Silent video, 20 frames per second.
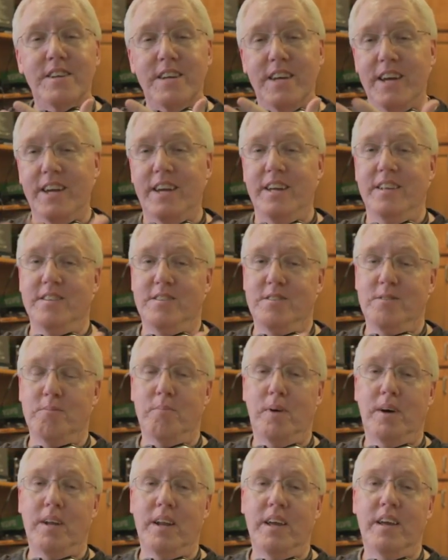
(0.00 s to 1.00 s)
Kick in
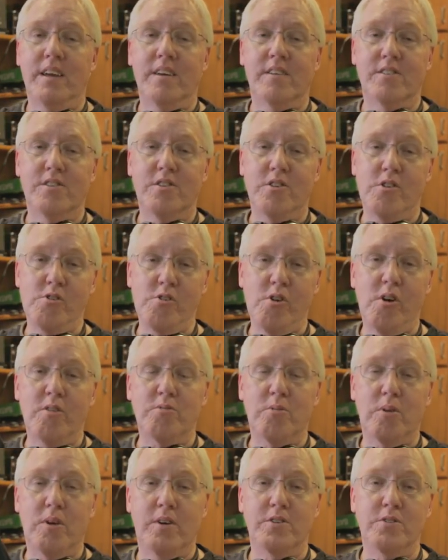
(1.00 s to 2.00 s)
some money. So the
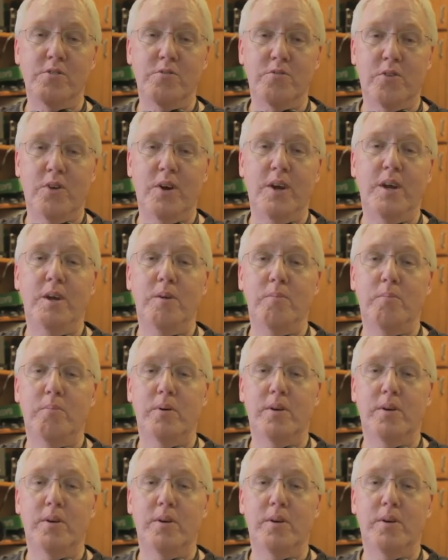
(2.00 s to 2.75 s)
software is free,